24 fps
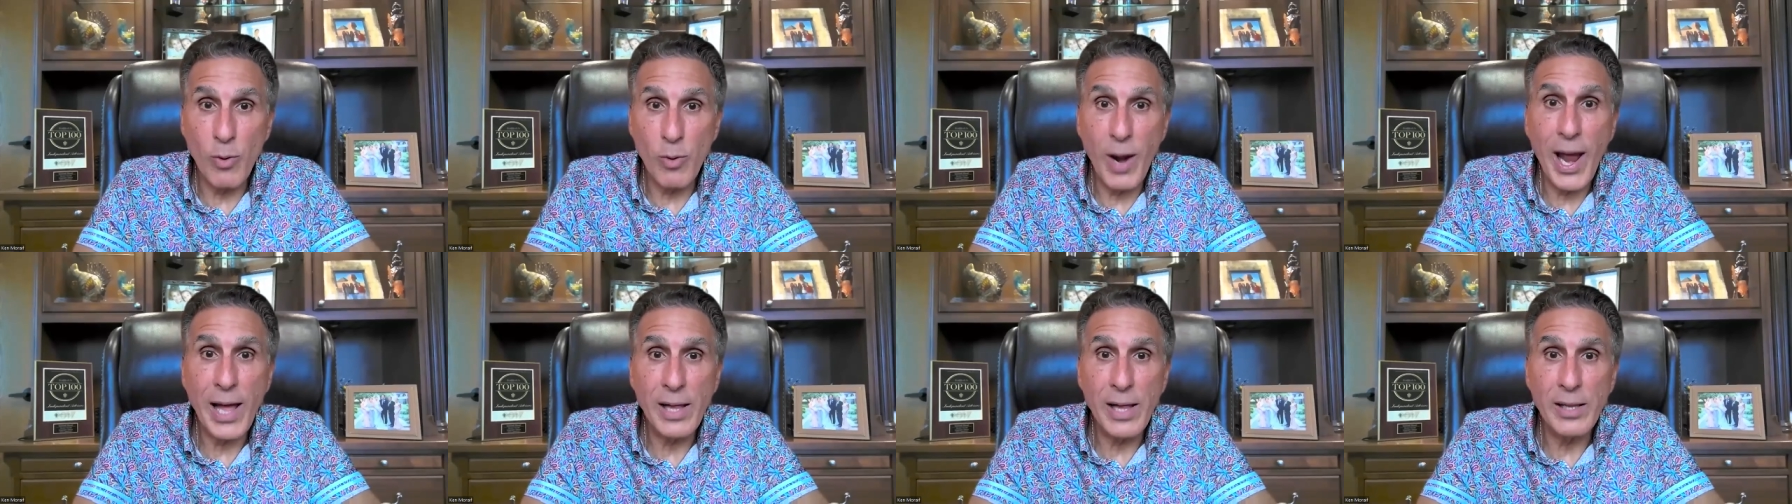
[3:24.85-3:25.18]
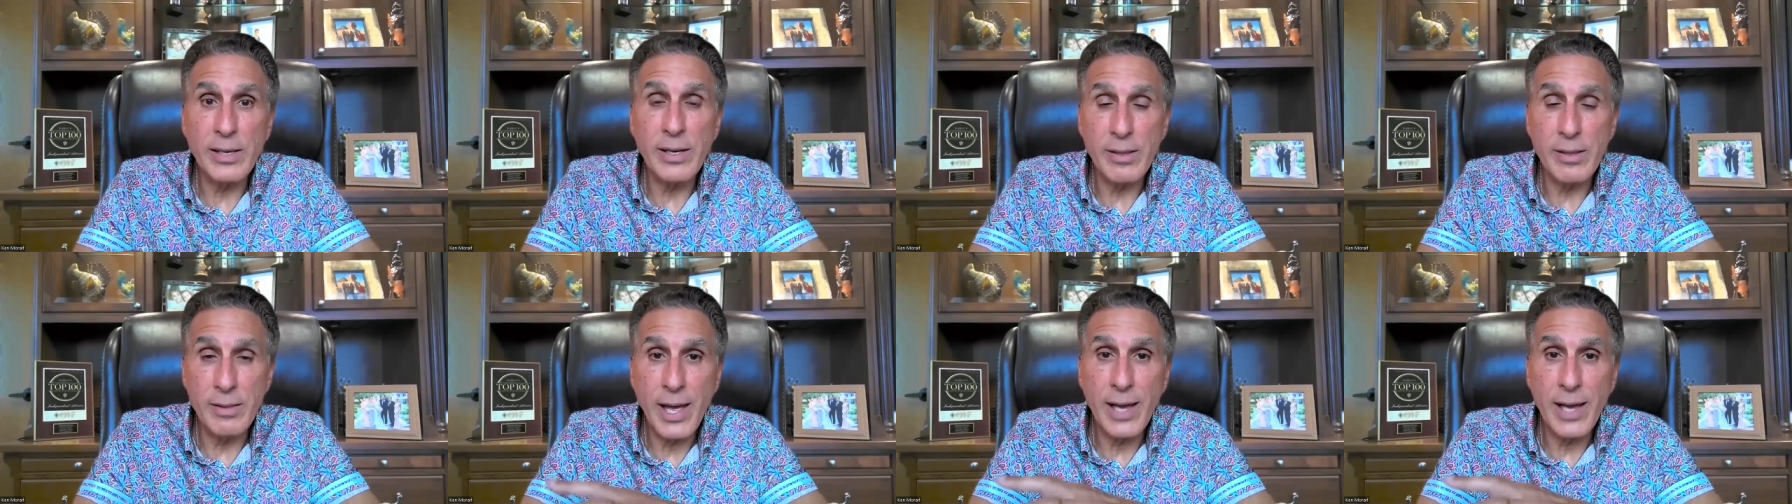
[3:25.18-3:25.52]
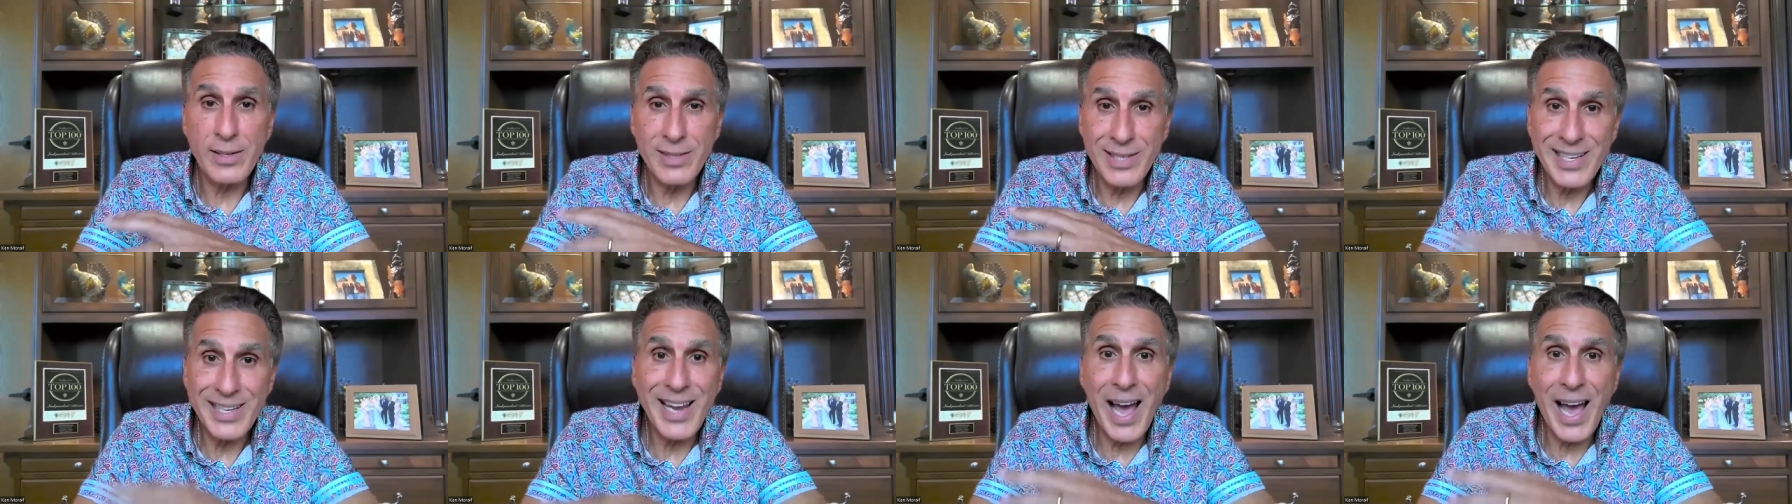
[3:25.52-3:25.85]
rally,
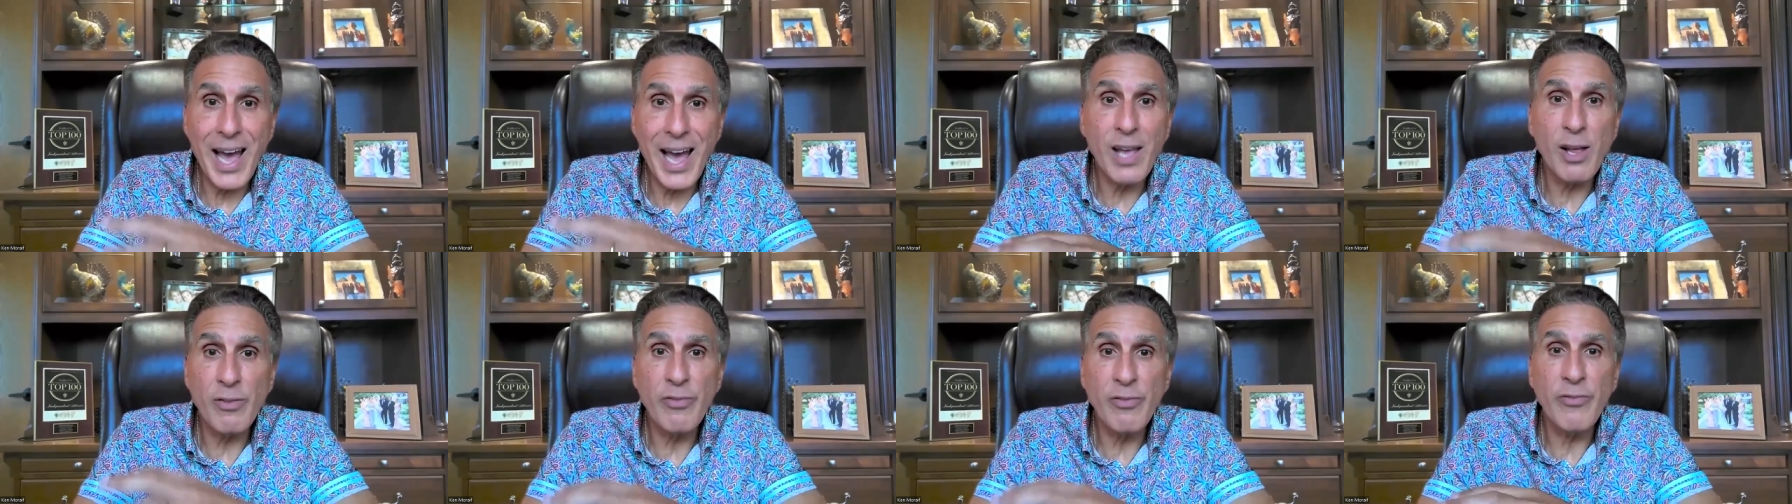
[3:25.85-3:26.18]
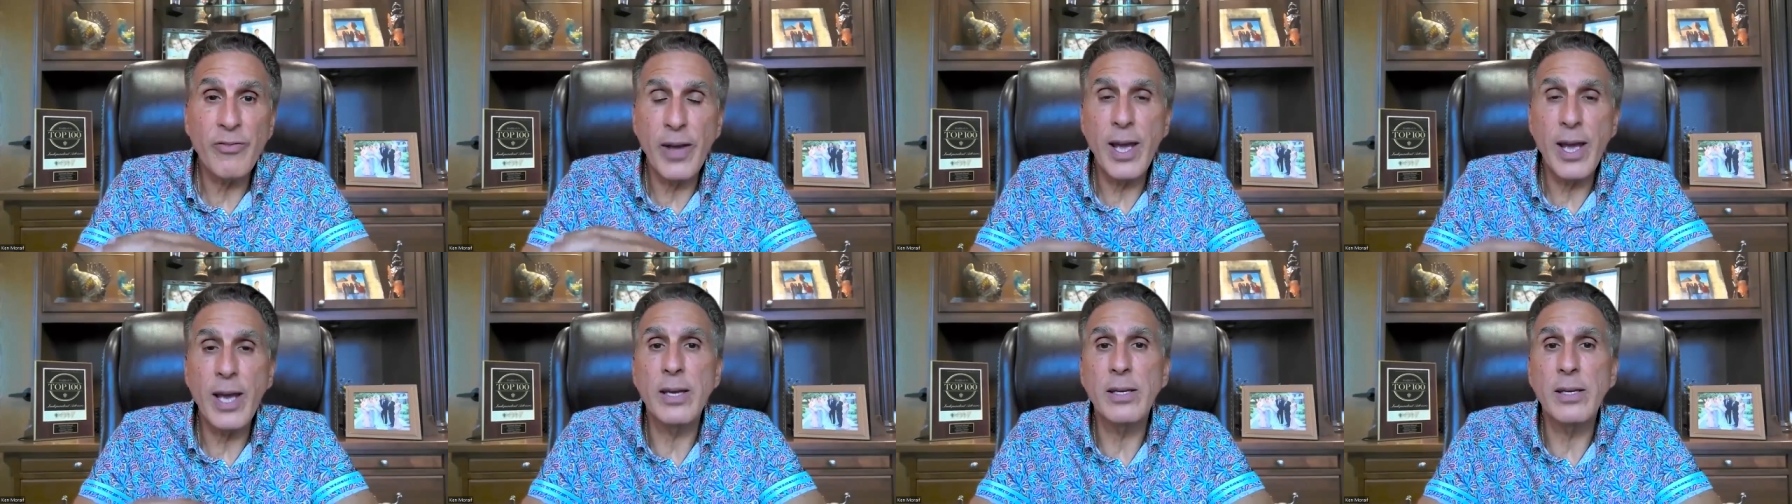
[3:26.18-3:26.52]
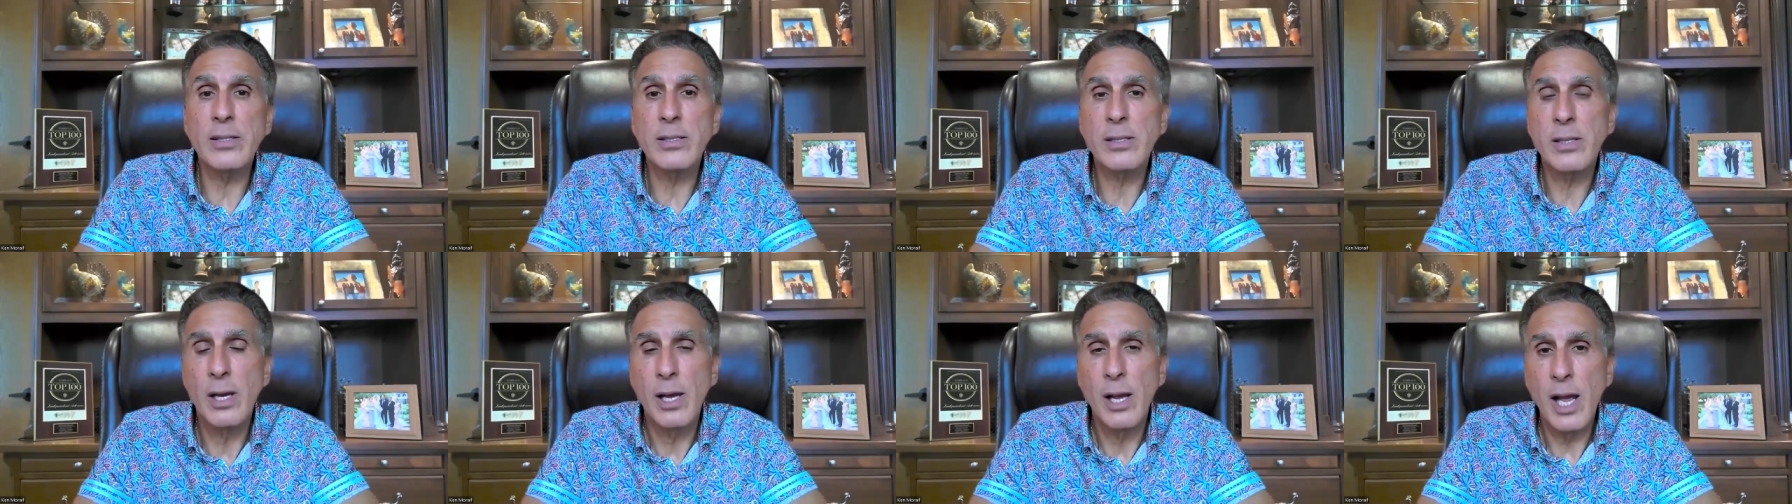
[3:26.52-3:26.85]
that denial
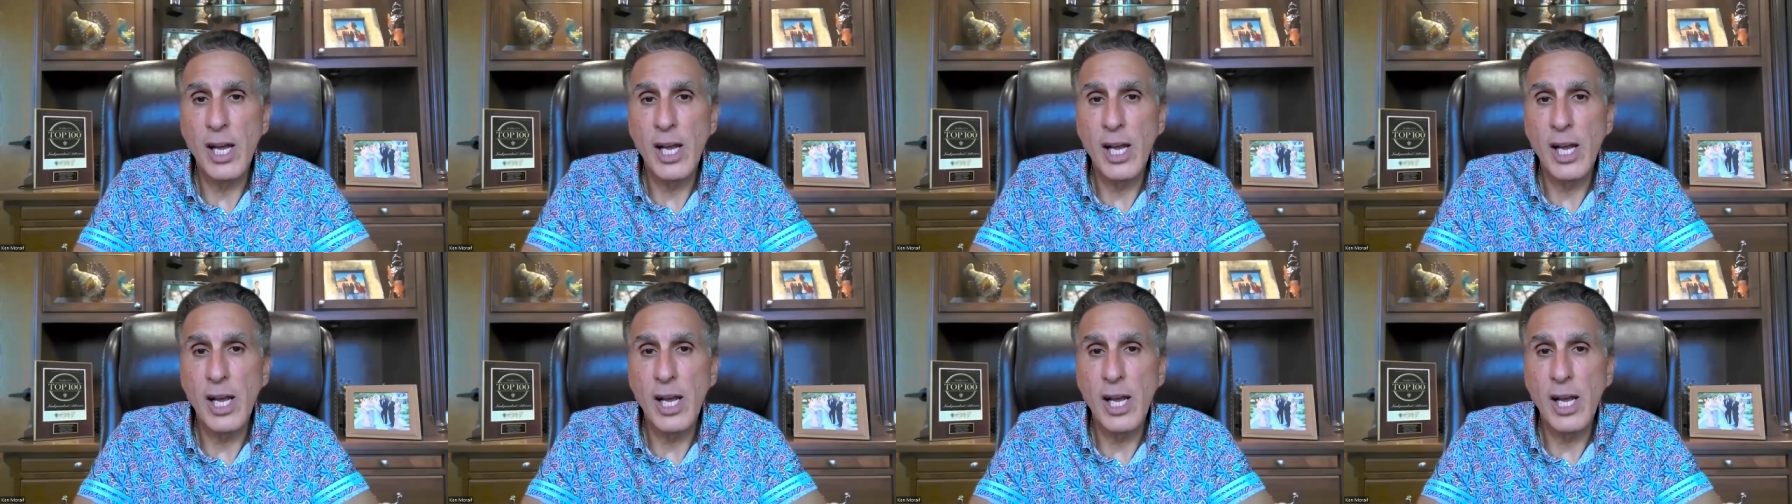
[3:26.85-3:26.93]
phase,